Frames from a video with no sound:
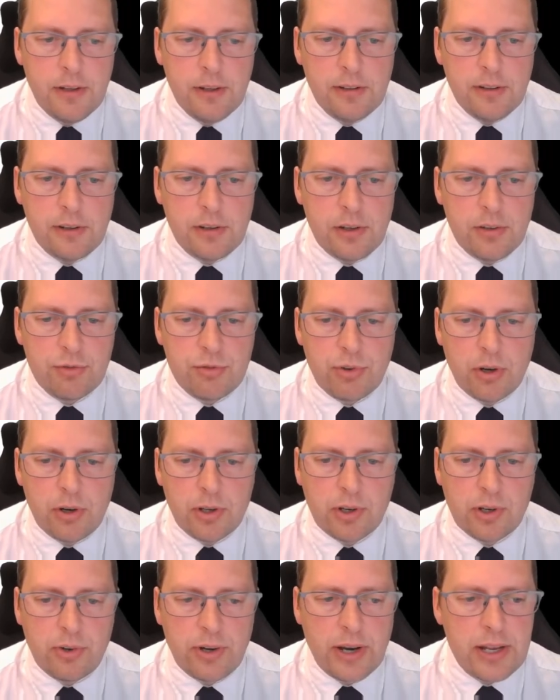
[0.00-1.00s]
So you're trying to
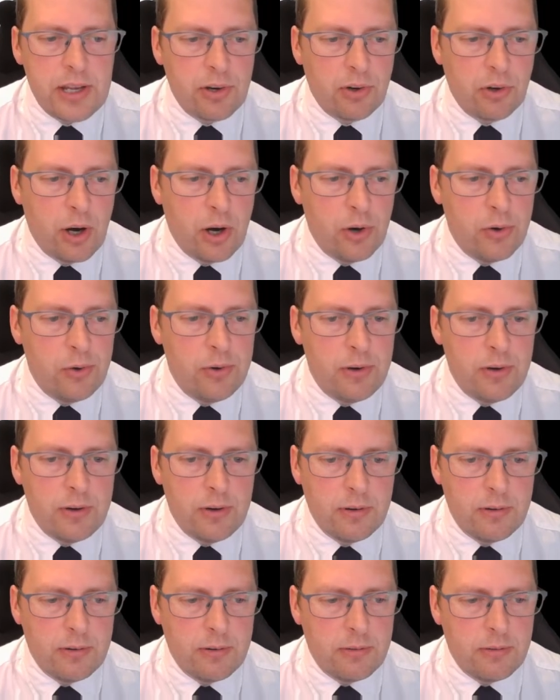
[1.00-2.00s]
create your own
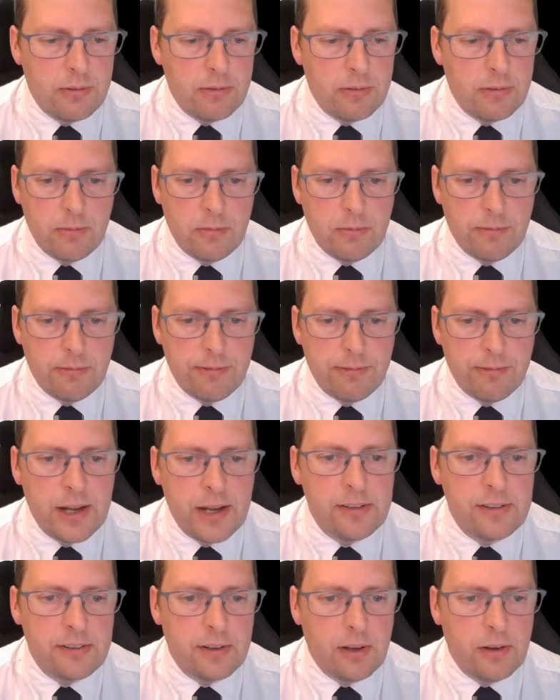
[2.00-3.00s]

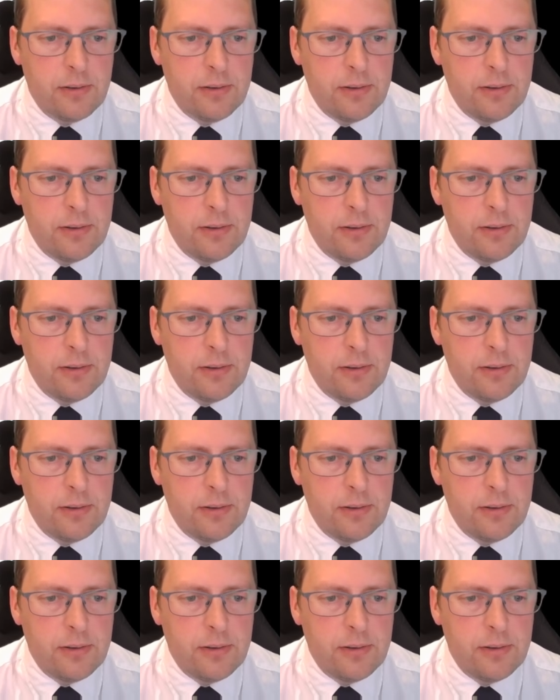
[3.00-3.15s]
face.